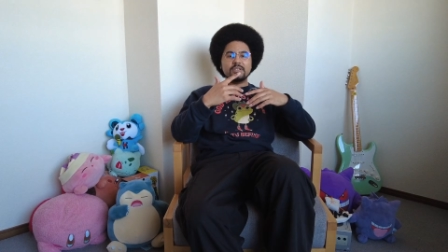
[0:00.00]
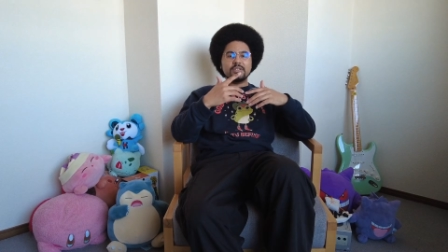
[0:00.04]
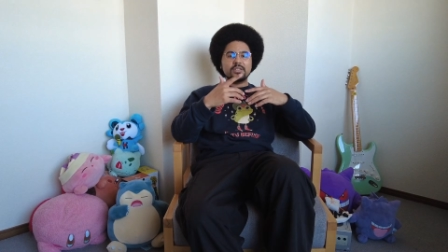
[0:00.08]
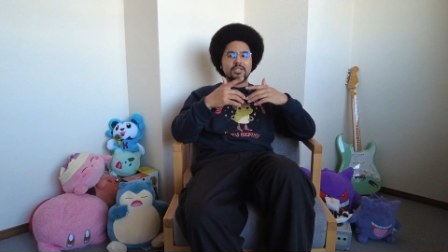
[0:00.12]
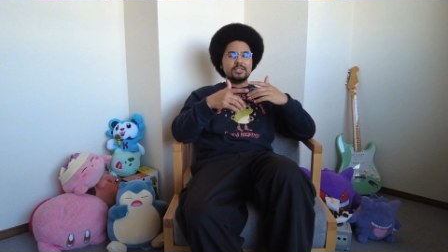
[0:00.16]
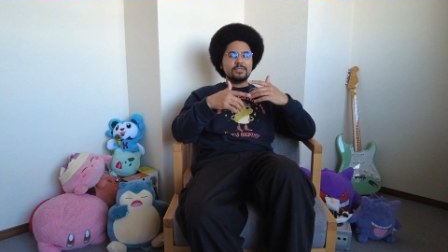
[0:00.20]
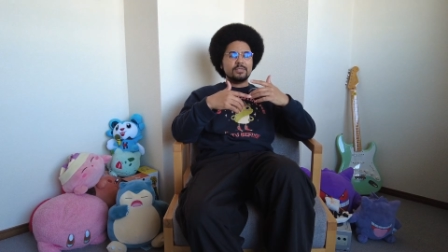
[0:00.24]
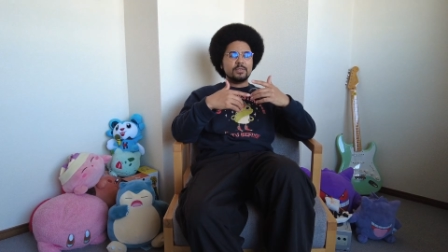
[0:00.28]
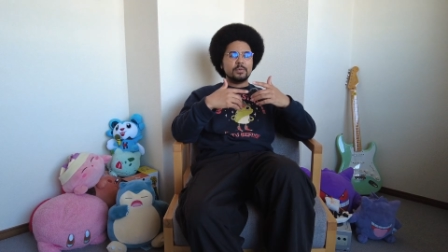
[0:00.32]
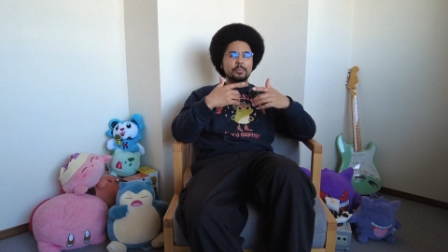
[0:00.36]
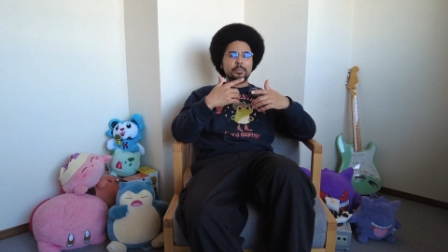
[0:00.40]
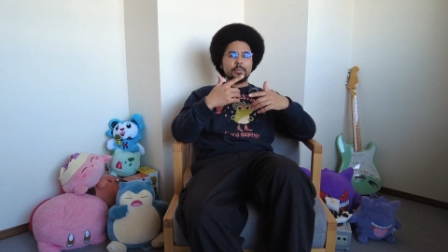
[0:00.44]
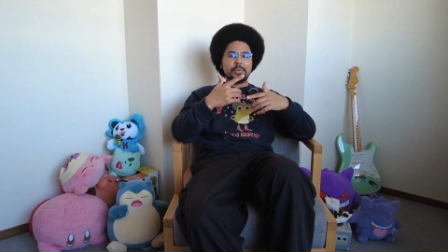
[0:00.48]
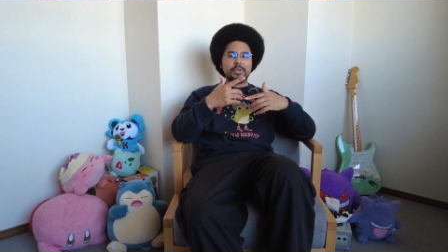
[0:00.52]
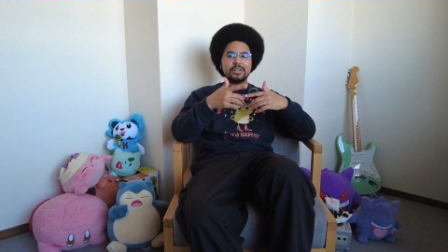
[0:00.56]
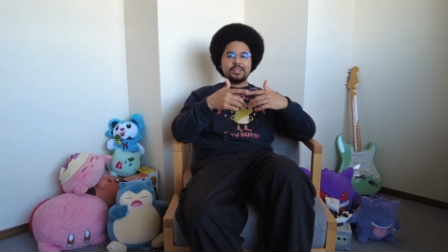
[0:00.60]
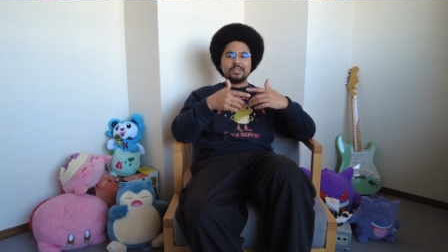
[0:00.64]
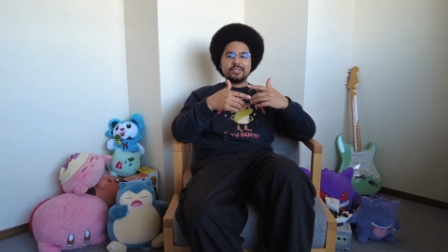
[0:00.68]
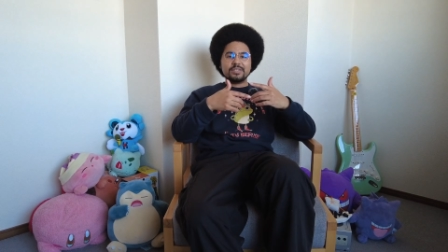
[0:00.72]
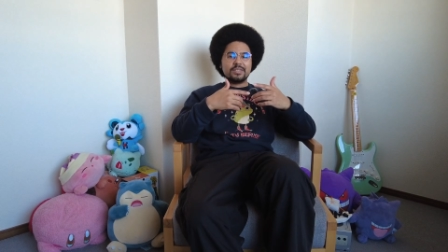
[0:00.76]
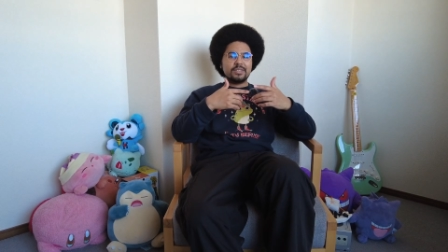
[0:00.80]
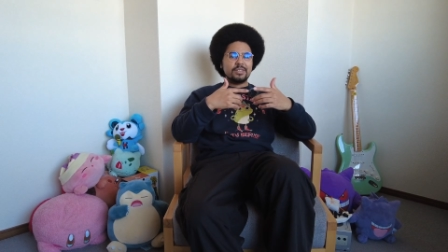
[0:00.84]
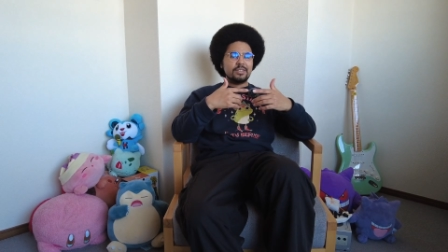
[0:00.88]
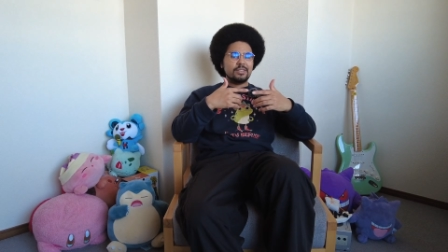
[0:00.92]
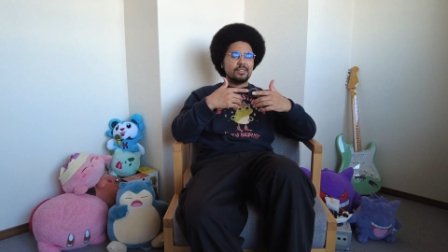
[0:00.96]

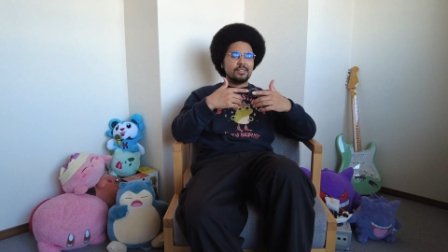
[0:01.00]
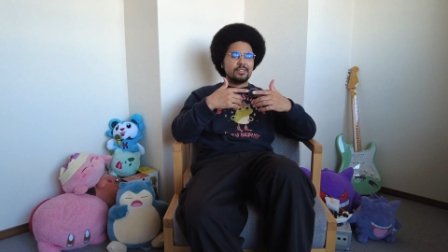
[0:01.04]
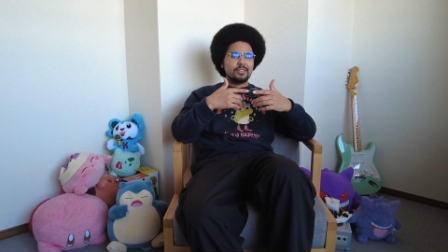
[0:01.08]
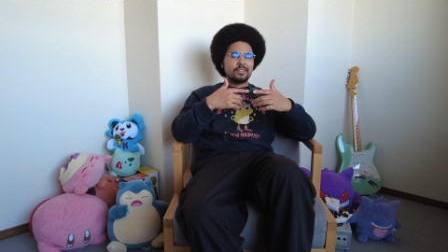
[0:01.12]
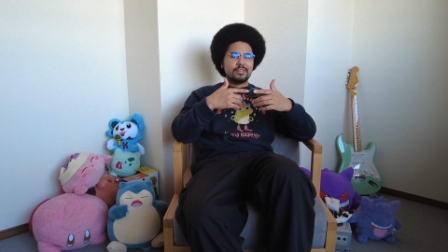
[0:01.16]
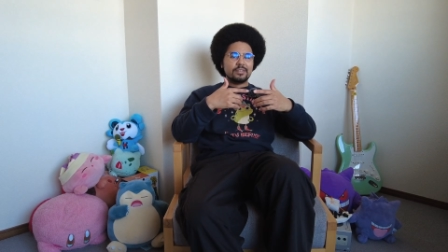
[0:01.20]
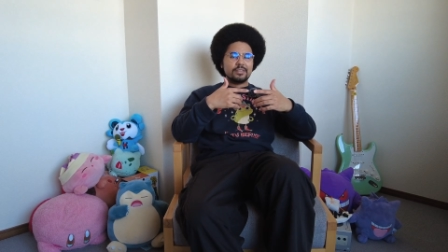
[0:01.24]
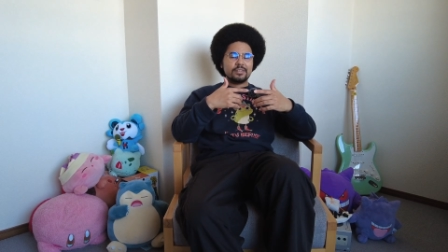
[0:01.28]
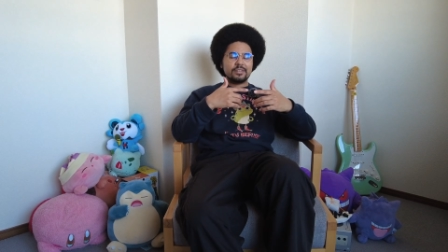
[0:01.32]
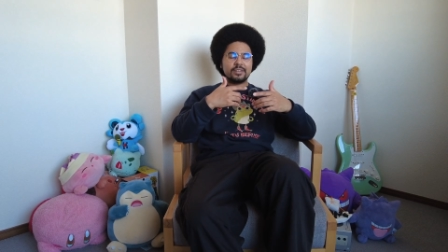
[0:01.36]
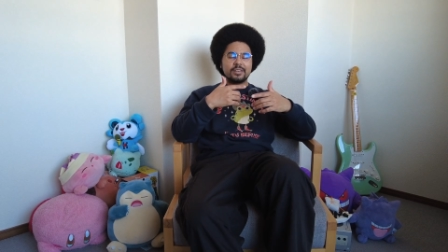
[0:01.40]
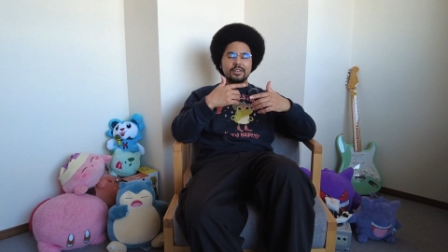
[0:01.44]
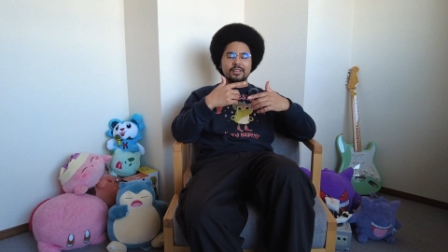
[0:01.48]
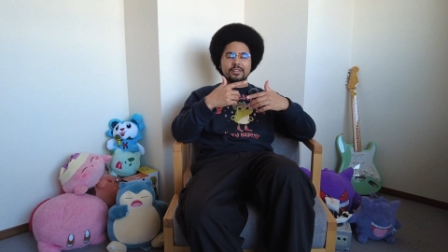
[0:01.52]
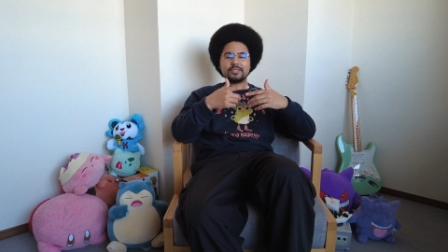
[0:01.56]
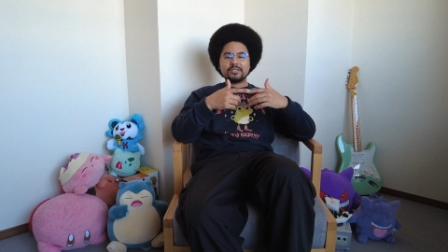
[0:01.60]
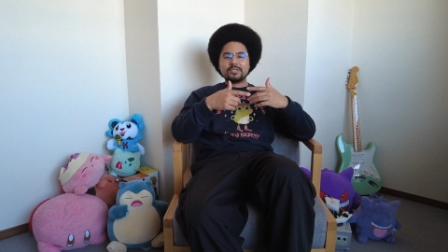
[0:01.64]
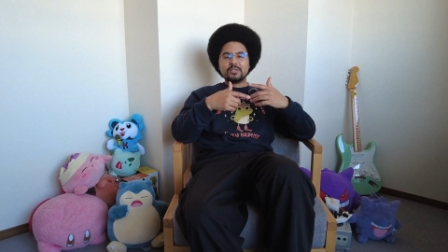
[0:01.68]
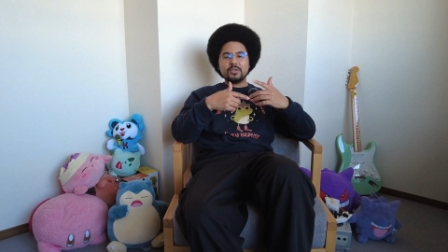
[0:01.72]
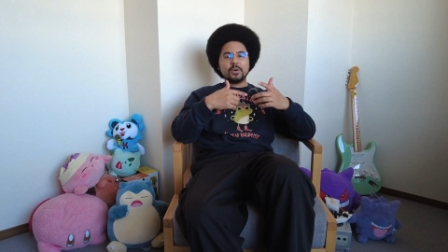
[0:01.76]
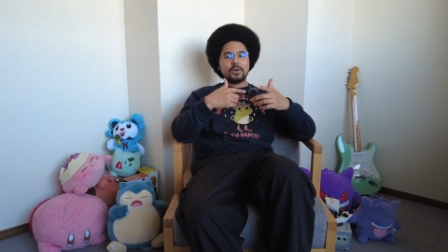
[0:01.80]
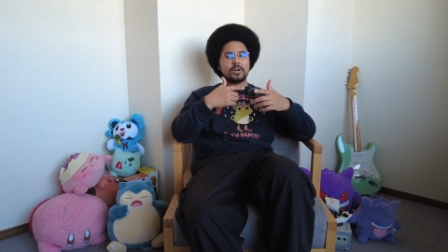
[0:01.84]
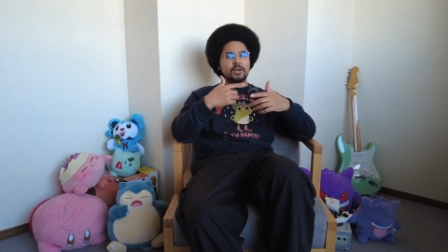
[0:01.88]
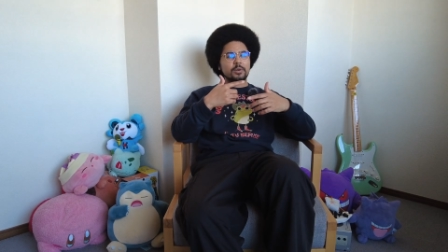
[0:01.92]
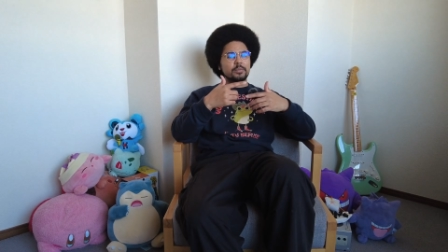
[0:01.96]
livability, it's
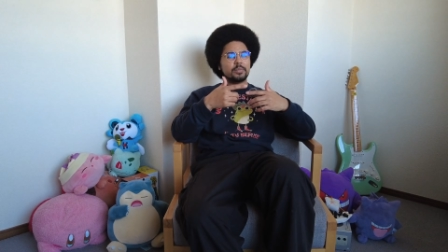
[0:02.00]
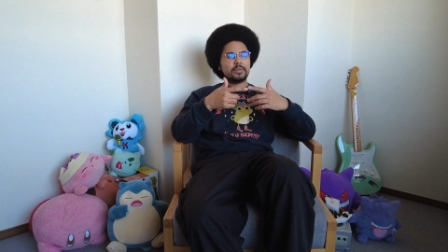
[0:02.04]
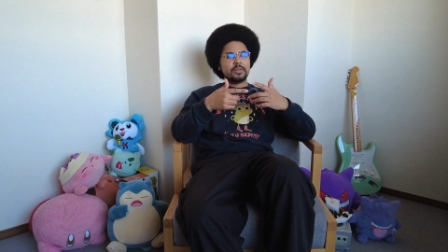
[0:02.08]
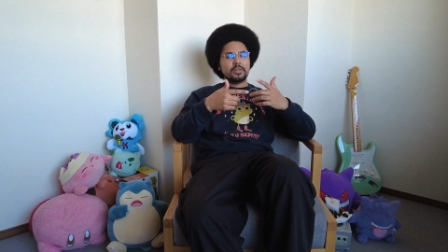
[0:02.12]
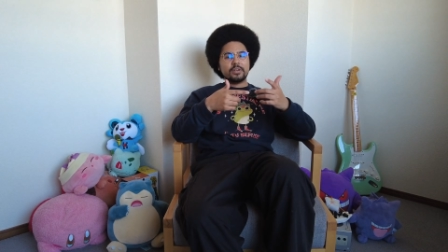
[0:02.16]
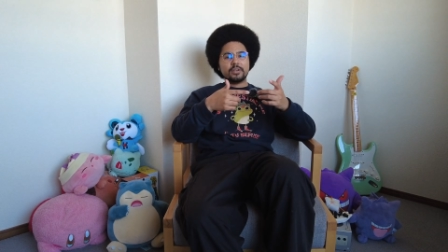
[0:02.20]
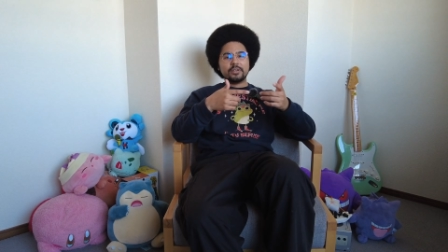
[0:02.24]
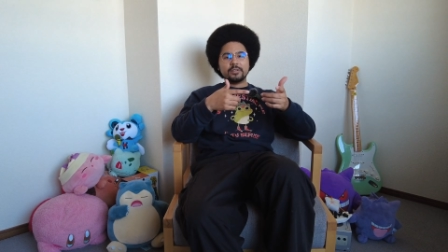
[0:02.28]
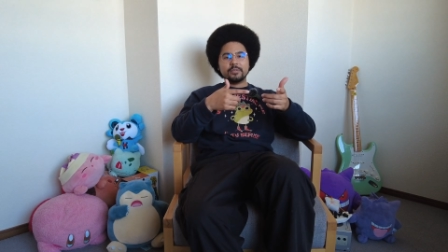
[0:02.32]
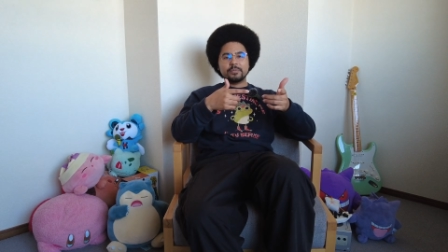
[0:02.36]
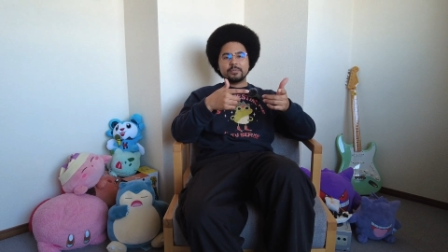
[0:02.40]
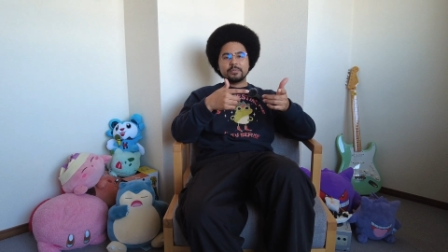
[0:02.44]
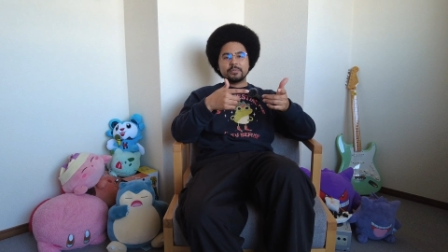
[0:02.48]
not up there.